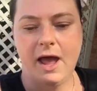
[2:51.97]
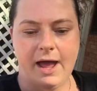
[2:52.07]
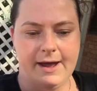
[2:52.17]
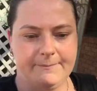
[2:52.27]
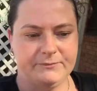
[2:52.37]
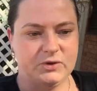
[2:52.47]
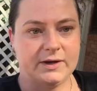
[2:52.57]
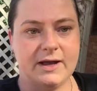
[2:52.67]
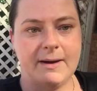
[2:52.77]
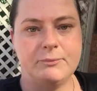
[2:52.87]
So I
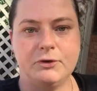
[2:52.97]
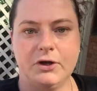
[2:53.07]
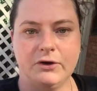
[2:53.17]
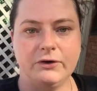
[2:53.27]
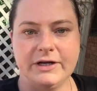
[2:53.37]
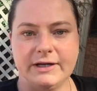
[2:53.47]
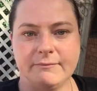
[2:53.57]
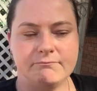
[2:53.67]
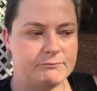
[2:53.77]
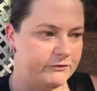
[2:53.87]
can't put her
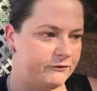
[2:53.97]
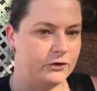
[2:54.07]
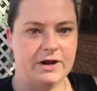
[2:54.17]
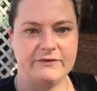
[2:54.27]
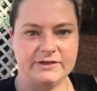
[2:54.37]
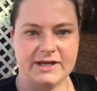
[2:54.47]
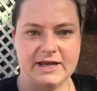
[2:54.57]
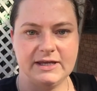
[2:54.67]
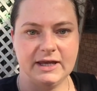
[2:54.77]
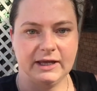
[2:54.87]
in before and after
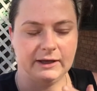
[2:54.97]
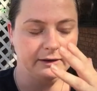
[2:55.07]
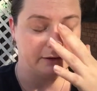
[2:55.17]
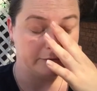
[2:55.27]
daycare,